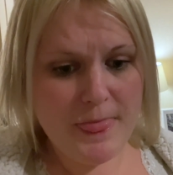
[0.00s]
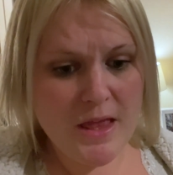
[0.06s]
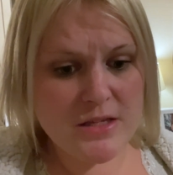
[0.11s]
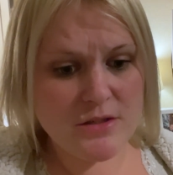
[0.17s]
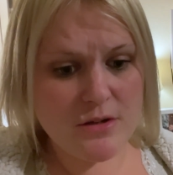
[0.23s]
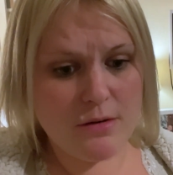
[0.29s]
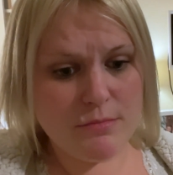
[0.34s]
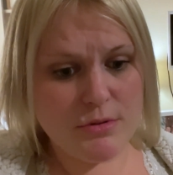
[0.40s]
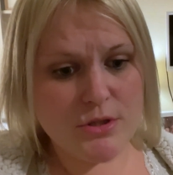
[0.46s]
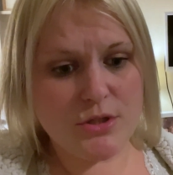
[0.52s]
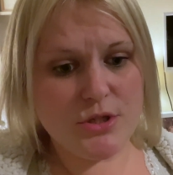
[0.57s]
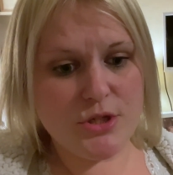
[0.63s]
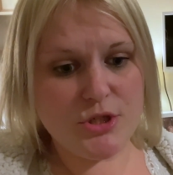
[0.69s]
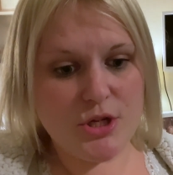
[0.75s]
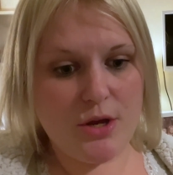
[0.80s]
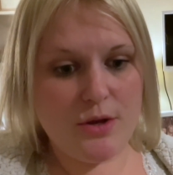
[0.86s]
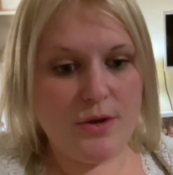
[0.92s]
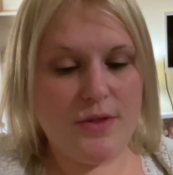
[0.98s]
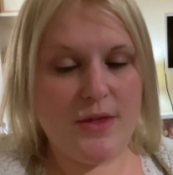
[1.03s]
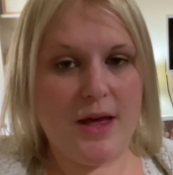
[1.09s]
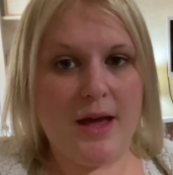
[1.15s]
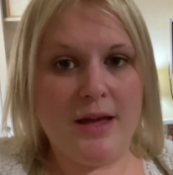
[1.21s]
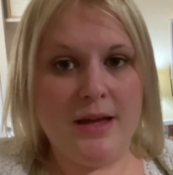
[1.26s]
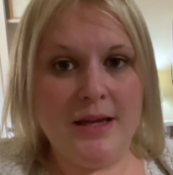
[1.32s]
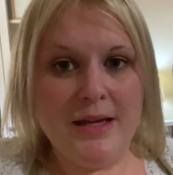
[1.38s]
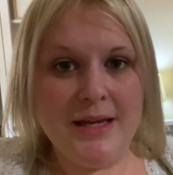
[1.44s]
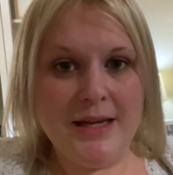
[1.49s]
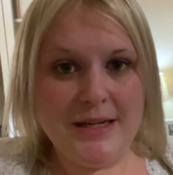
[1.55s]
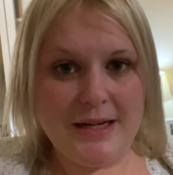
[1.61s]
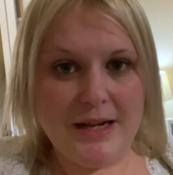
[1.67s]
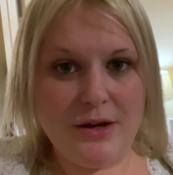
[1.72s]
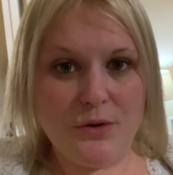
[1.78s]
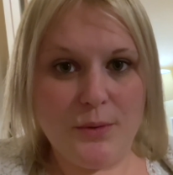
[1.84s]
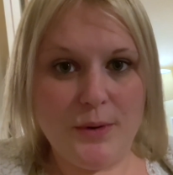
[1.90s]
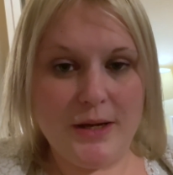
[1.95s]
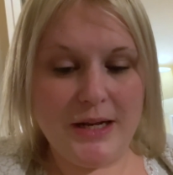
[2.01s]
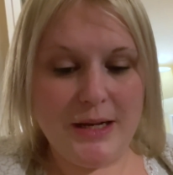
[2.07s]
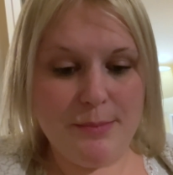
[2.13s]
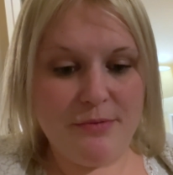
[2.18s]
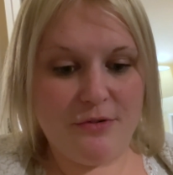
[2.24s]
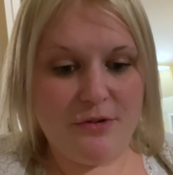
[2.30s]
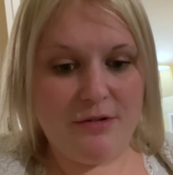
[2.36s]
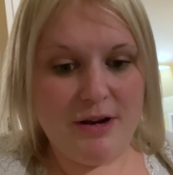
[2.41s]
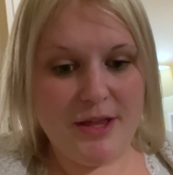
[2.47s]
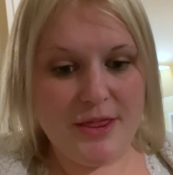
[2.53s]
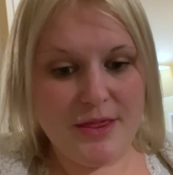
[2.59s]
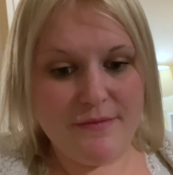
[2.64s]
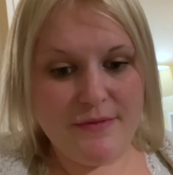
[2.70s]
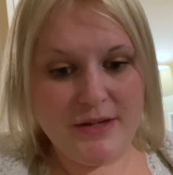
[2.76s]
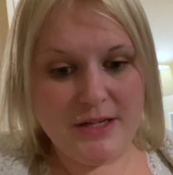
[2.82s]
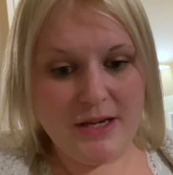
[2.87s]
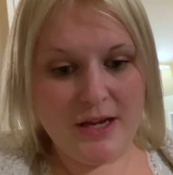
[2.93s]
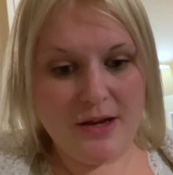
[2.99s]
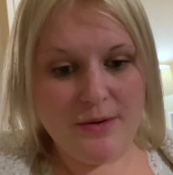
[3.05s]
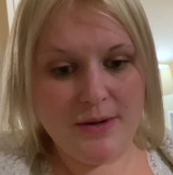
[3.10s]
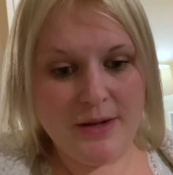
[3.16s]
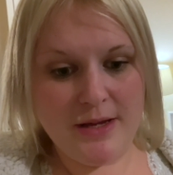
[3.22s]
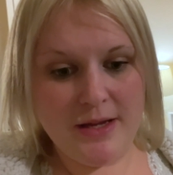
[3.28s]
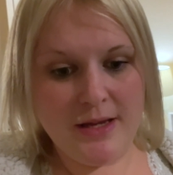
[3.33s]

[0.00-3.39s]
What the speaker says: So I'm just going to show you that now quickly before I end the video.